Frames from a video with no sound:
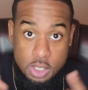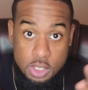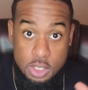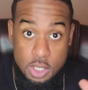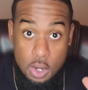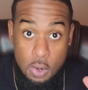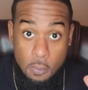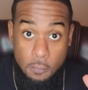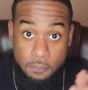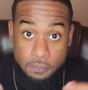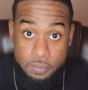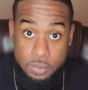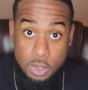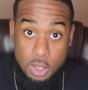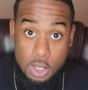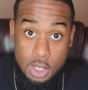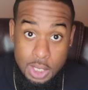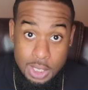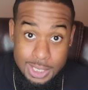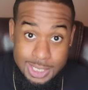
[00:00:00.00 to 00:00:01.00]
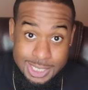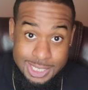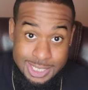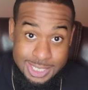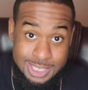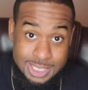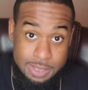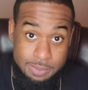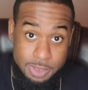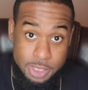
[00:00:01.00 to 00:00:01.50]
So, let's get
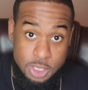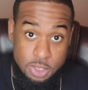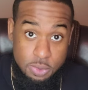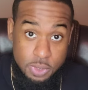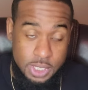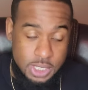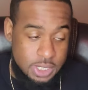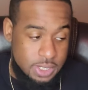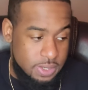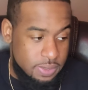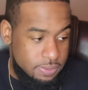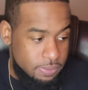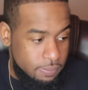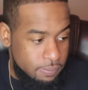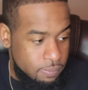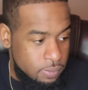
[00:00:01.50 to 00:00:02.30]
into some of these questions.